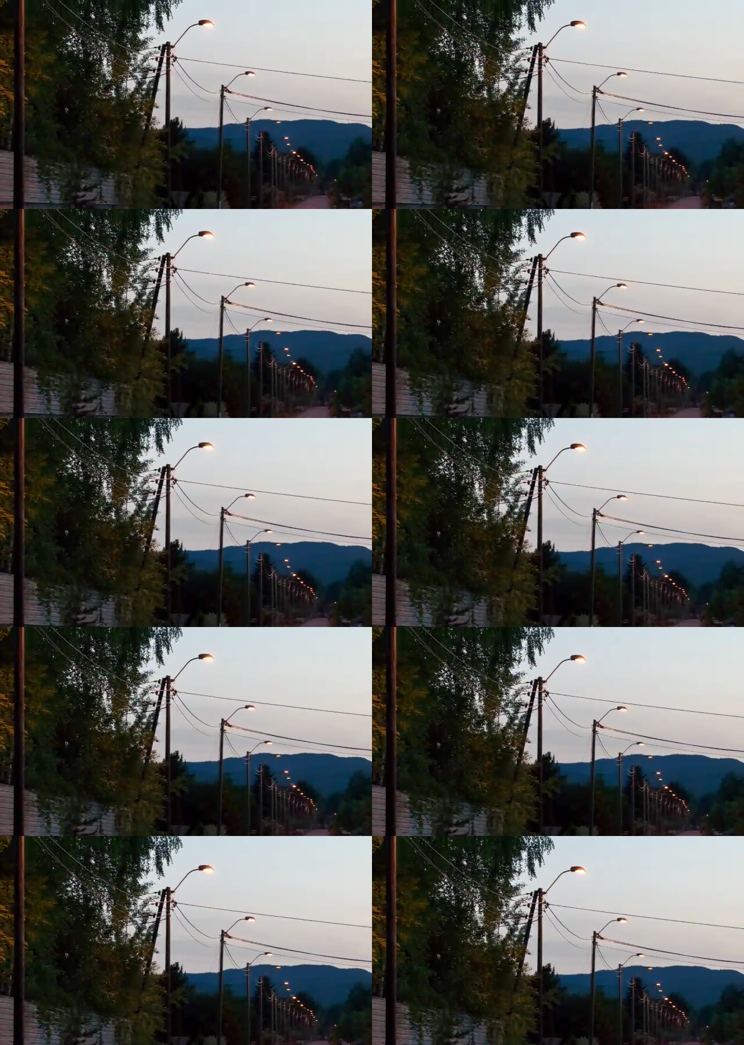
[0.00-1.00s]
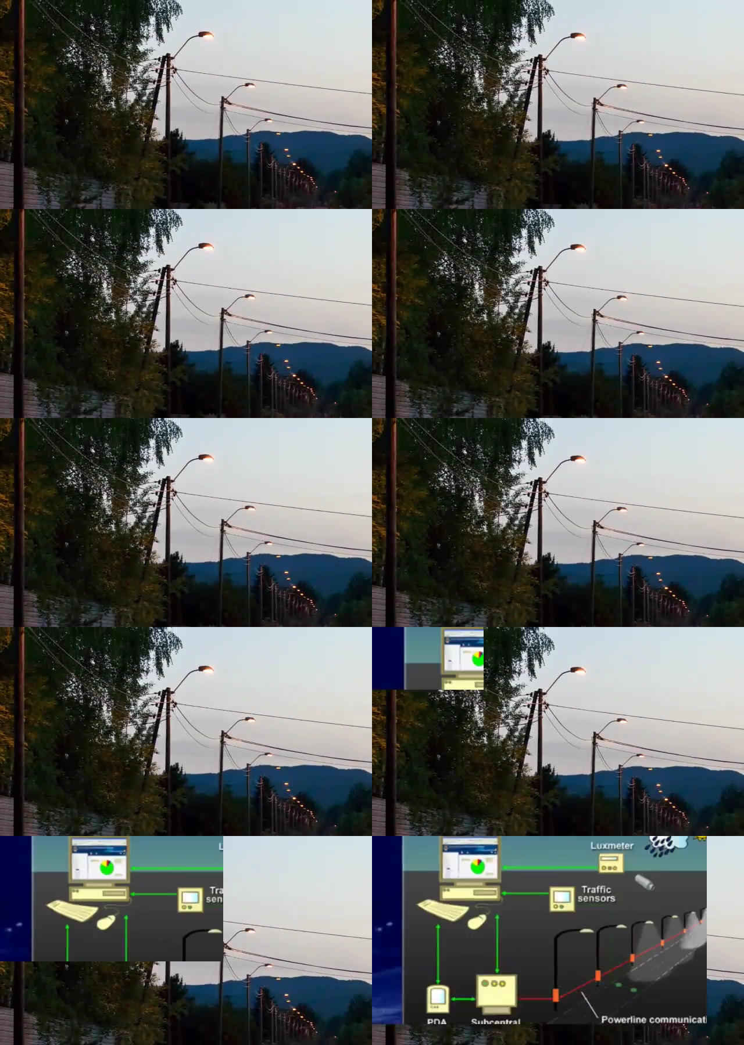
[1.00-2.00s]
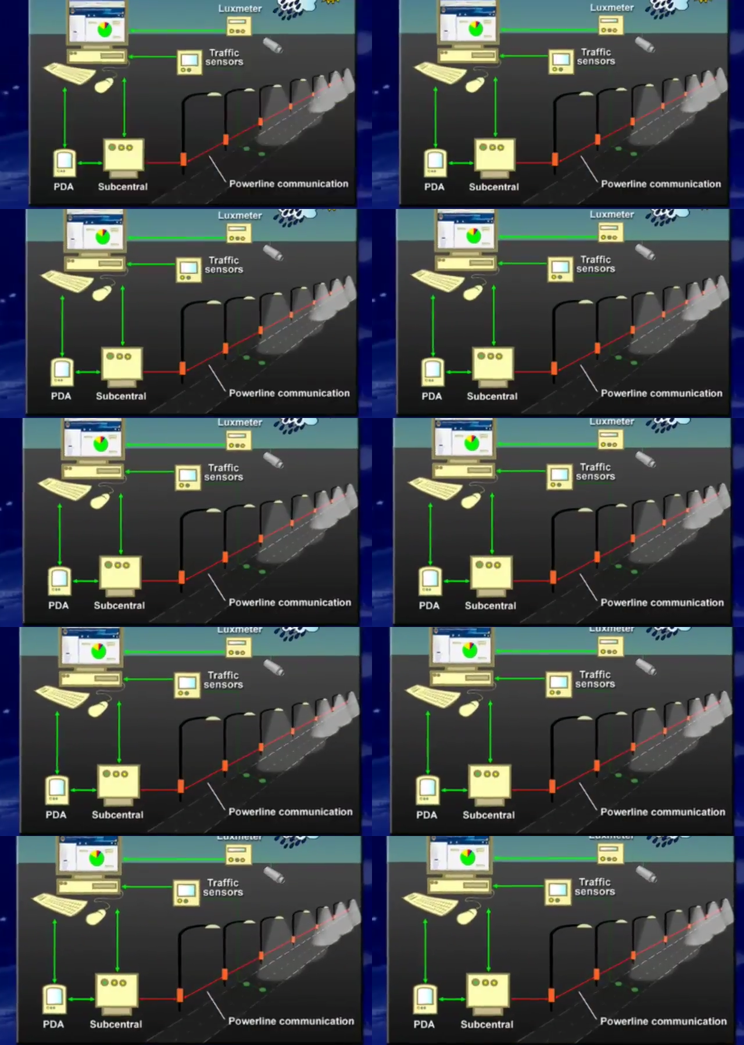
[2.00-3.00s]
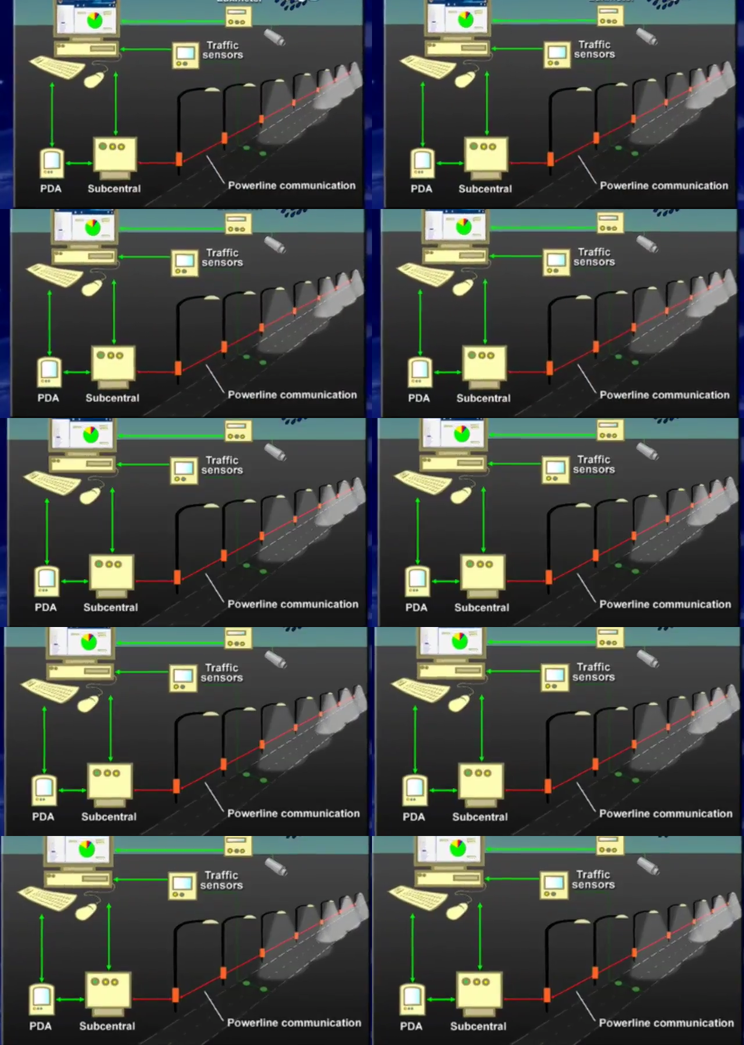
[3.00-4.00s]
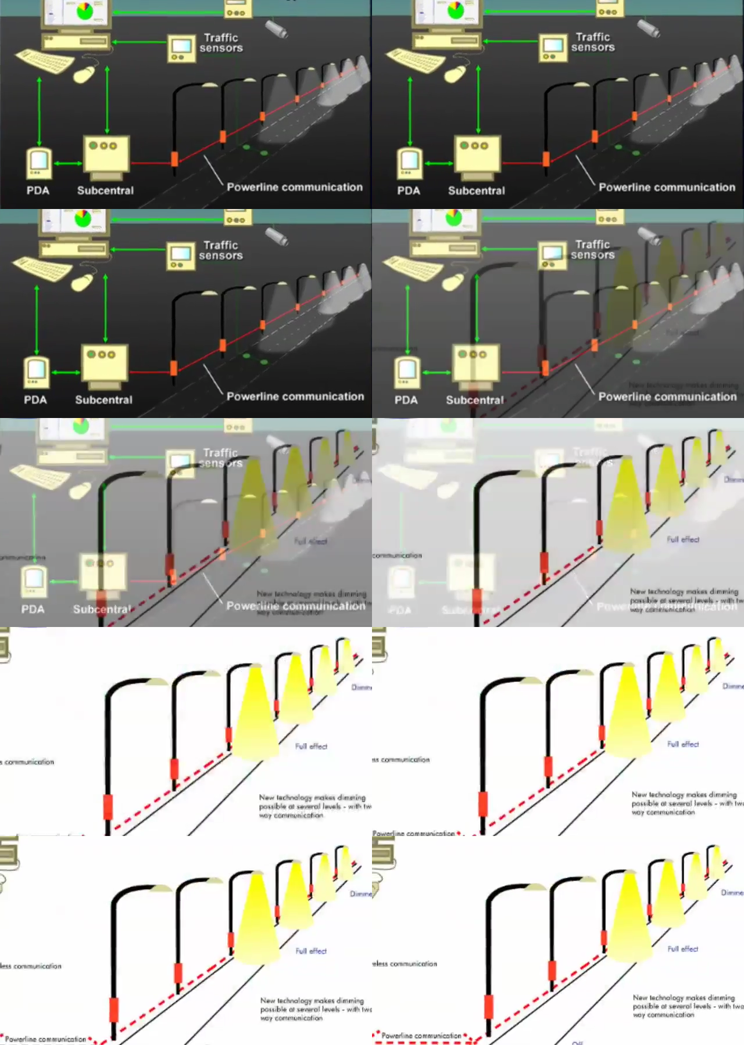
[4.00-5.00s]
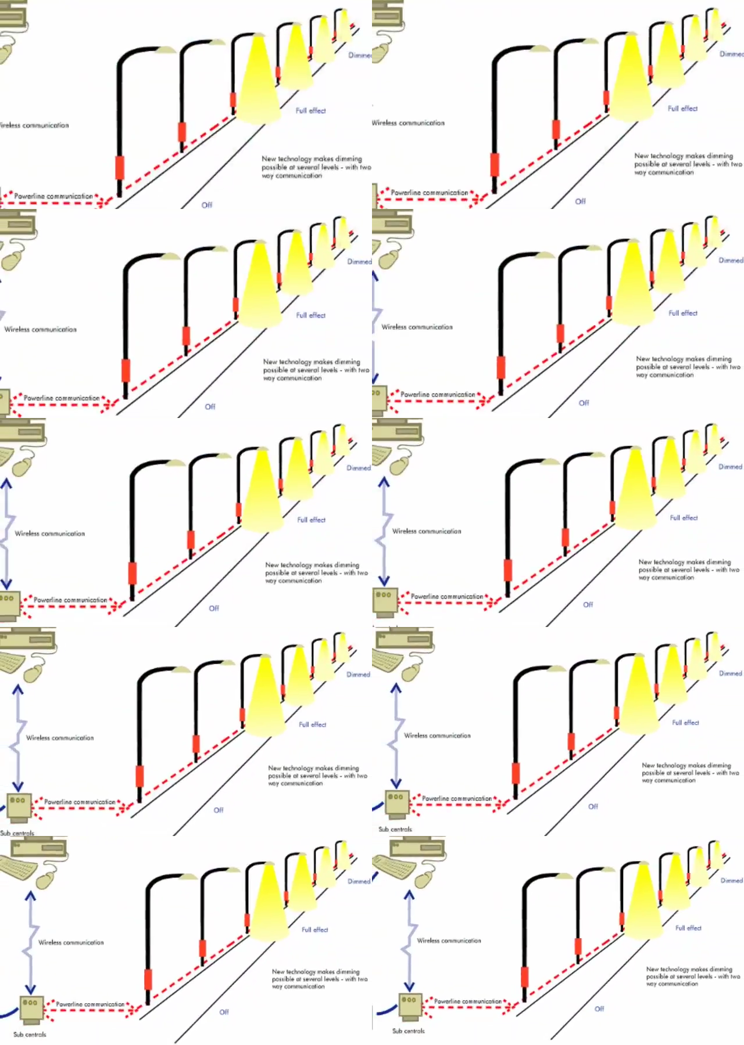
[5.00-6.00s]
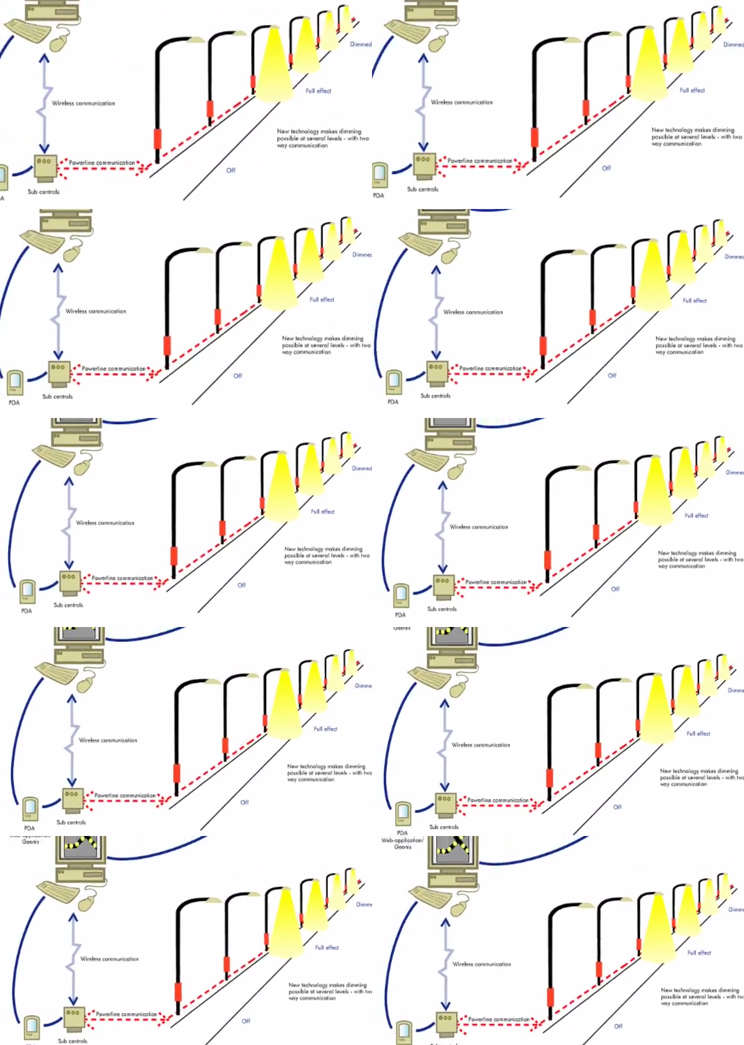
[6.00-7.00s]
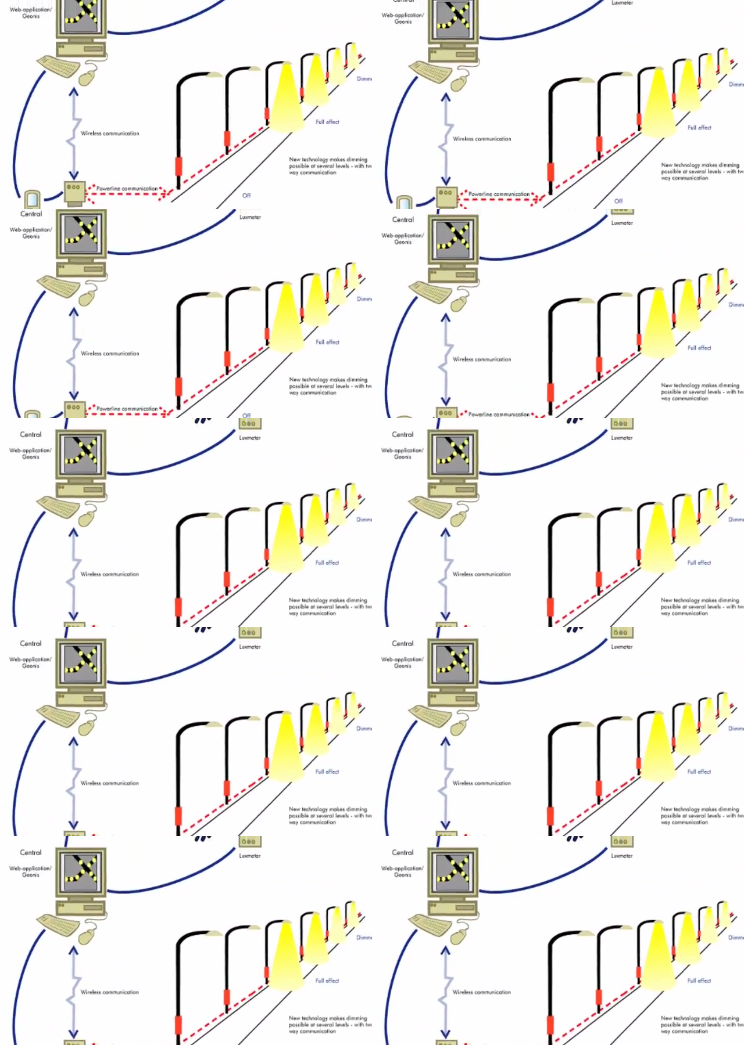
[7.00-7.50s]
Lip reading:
Nobody's mouth can be seen.